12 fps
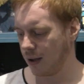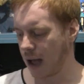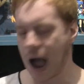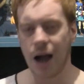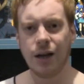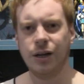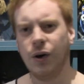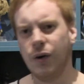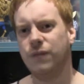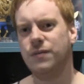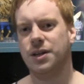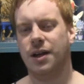I
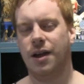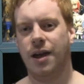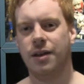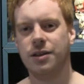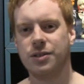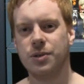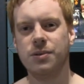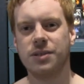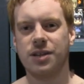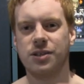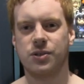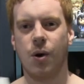loved it. And as soon as
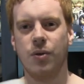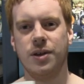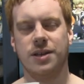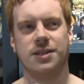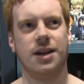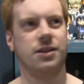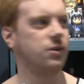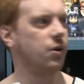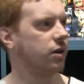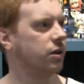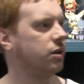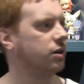I saw this, I saw
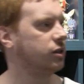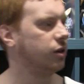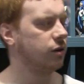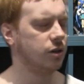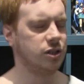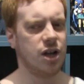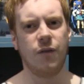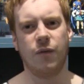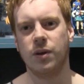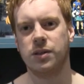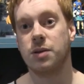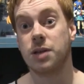it on the shelf
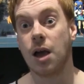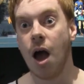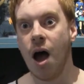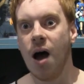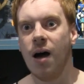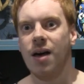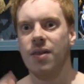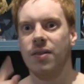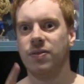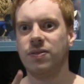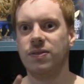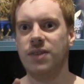once, I was like, oh,
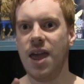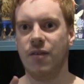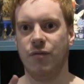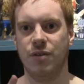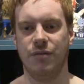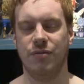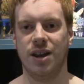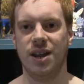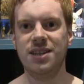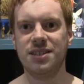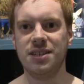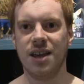they've
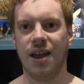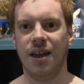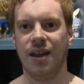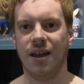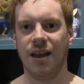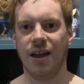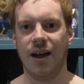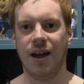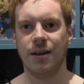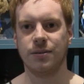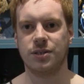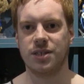re-released it.
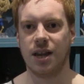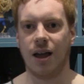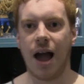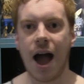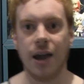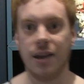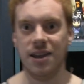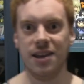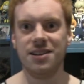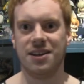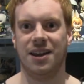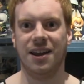And I was just like, I
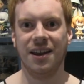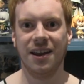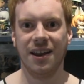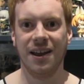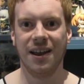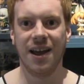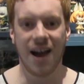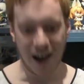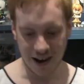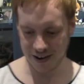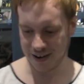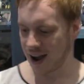need it.
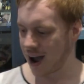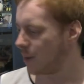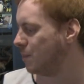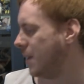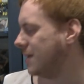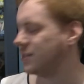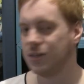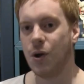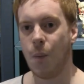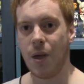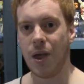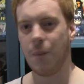And I picked it
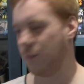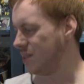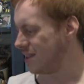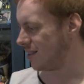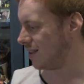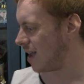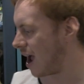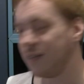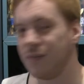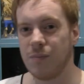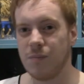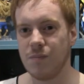up.
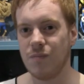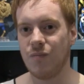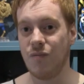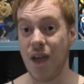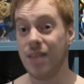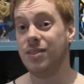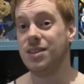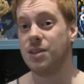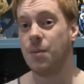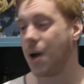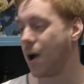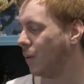I read this
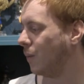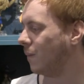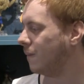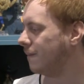about